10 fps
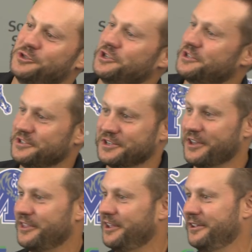just
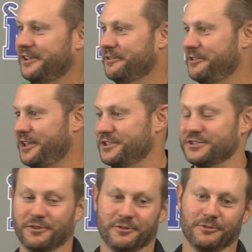inside the, you know, the end
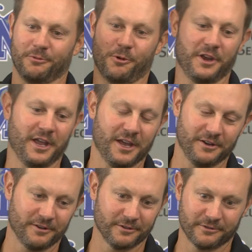zone, one
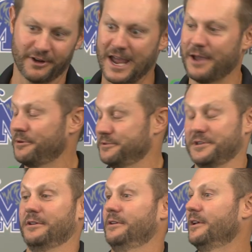hand grab, and I
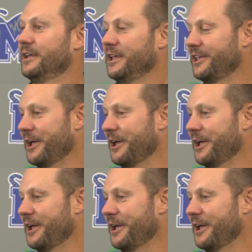was like, he